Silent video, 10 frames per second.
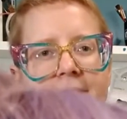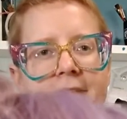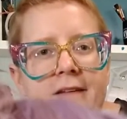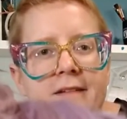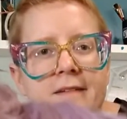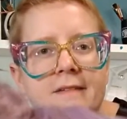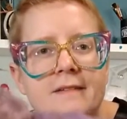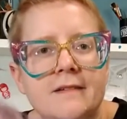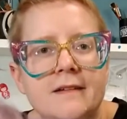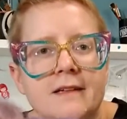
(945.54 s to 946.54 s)
Can you get a
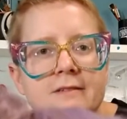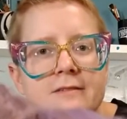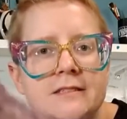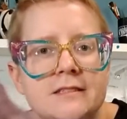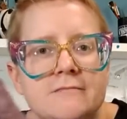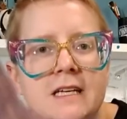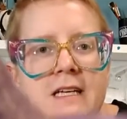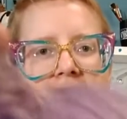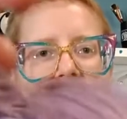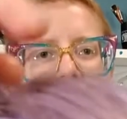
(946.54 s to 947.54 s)
little close up
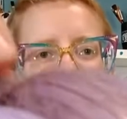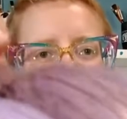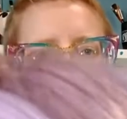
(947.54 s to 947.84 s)
back